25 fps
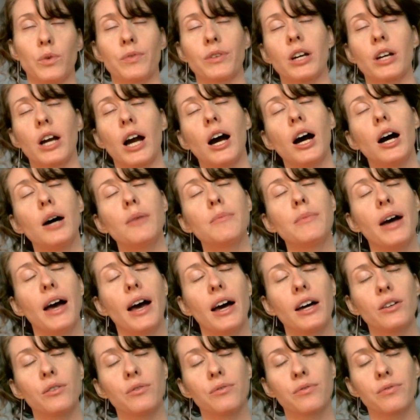come
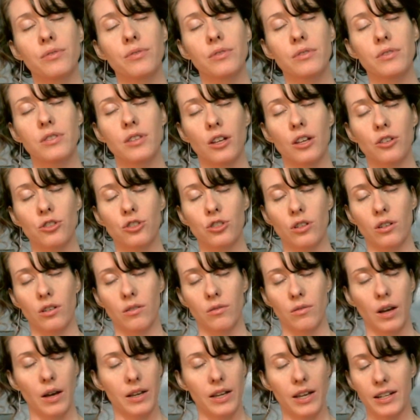out of
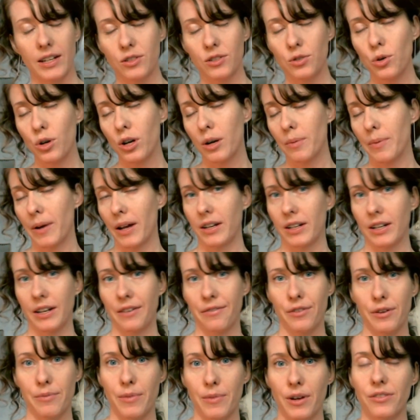I talk about it
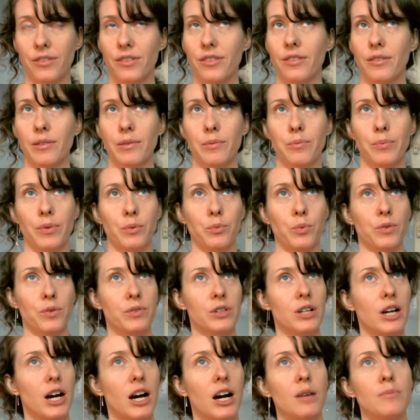every month, but
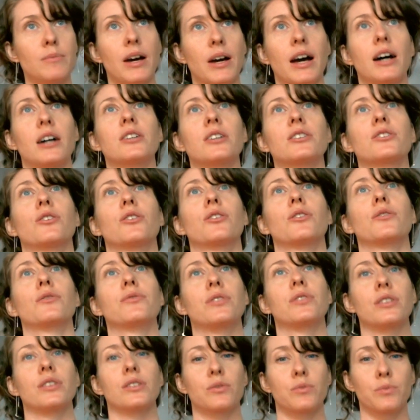we've come out
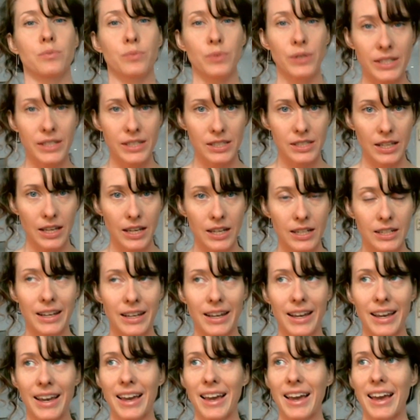of this reset,
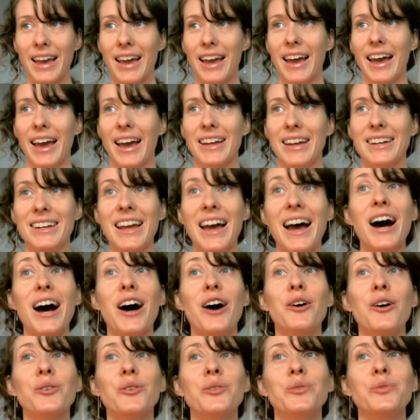and
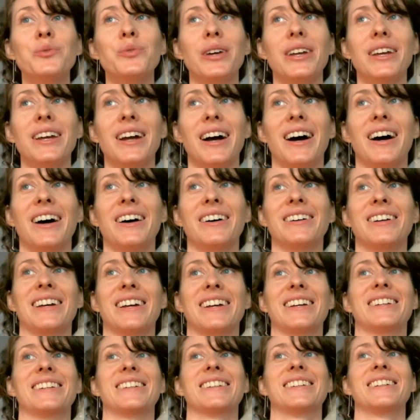now we are
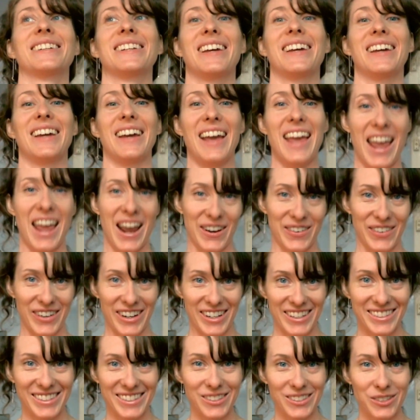in
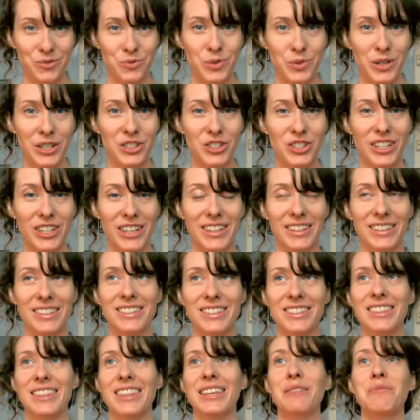Aries, which
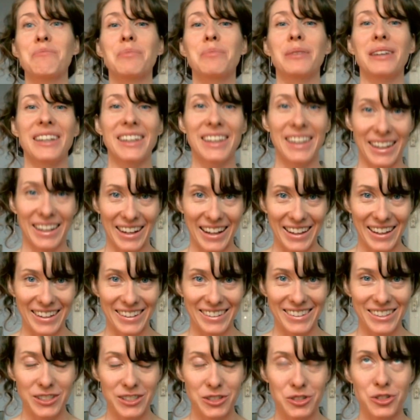is the
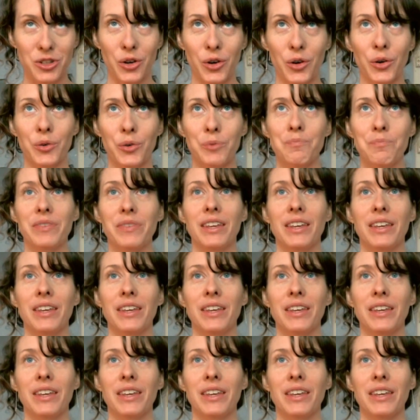beginning. So